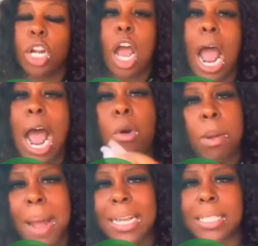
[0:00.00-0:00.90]
how am
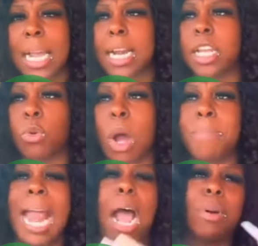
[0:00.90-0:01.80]
I setting you
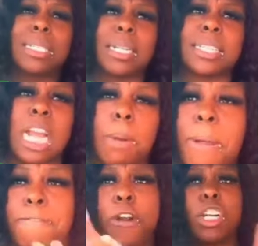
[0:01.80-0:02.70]
up? Now it's a
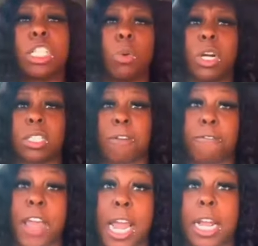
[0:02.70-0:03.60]
setup. At first it was
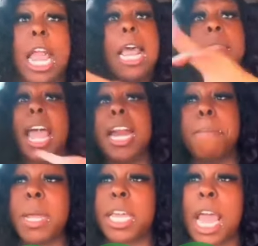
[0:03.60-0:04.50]
a fake.
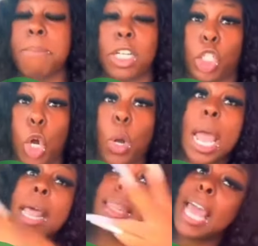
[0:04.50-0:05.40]
Then it became a joke.
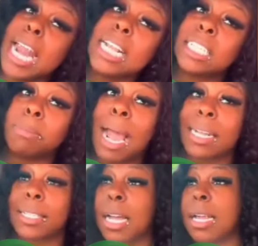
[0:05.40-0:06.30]
Then it's
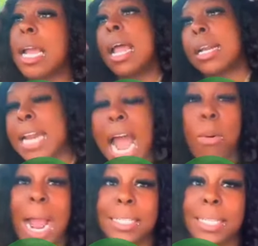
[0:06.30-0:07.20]
my son.
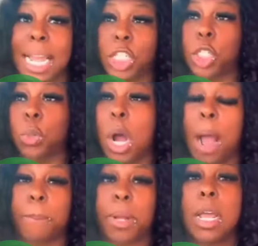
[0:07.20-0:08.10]
Now I set you
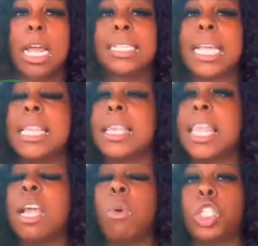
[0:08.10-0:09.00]
up. See, the
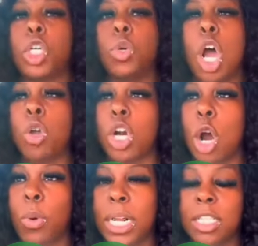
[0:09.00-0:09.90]
thing what you don't
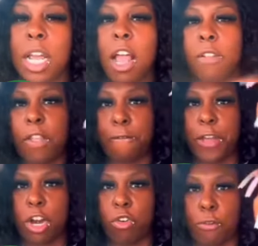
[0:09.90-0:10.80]
know is the
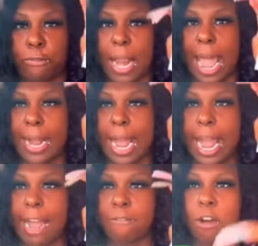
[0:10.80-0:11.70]
federal flag
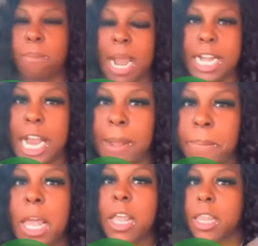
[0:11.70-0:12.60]
I have on my name,
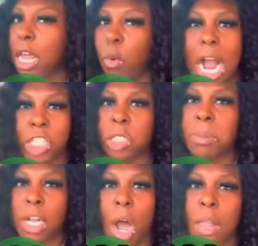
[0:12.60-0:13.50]
they
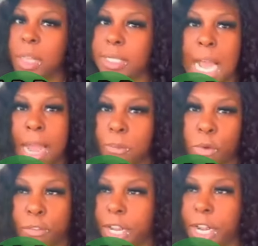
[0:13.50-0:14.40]
watch me all the time
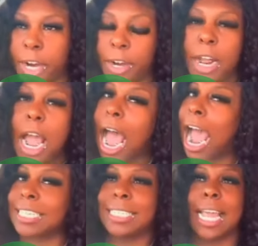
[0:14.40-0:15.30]
over here.
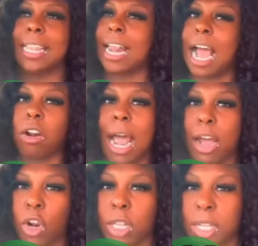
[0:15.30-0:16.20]
I say that out
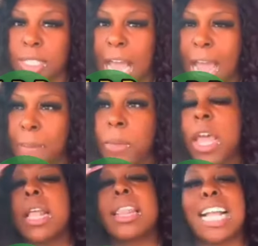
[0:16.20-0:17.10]
loud all the time.
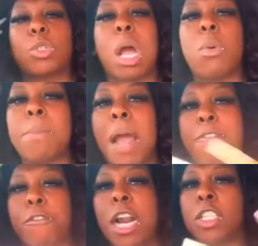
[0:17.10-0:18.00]
That's why when
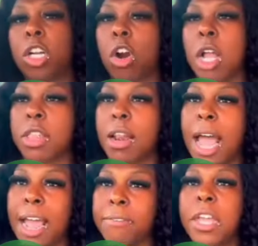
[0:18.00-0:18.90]
my friends are on the
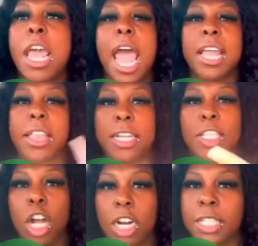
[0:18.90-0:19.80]
live and
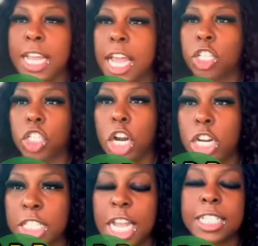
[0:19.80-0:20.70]
they start saying
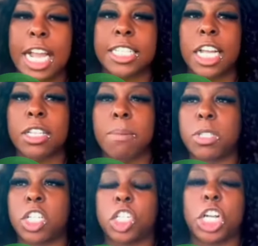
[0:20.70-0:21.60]
certain things, I tell
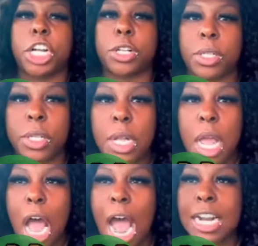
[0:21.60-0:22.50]
them to chill.
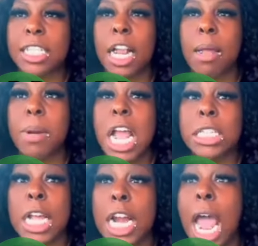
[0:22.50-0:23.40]
I tell them,
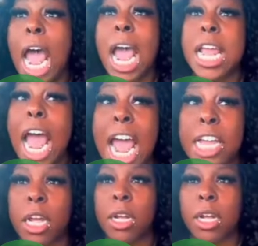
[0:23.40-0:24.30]
listen, hey,
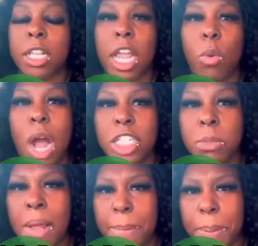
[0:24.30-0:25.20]
hey. They
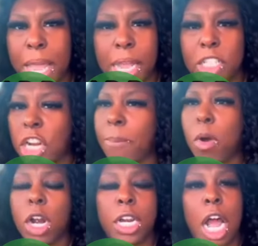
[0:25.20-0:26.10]
watch my page. I
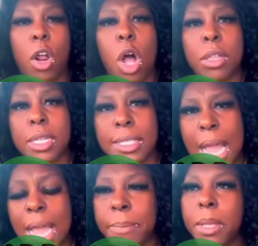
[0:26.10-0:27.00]
ball it out all the
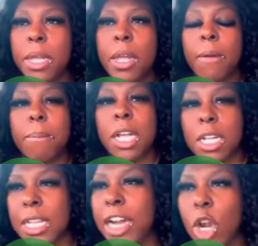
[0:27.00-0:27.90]
time
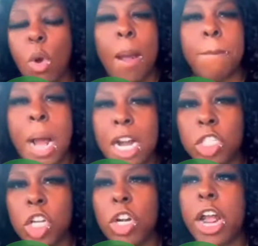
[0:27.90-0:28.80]
because I know I'm
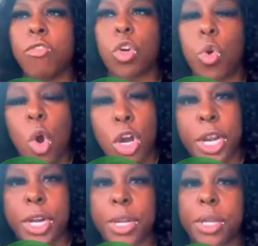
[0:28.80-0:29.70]
monitored and
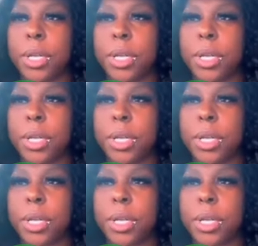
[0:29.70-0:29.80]
recorded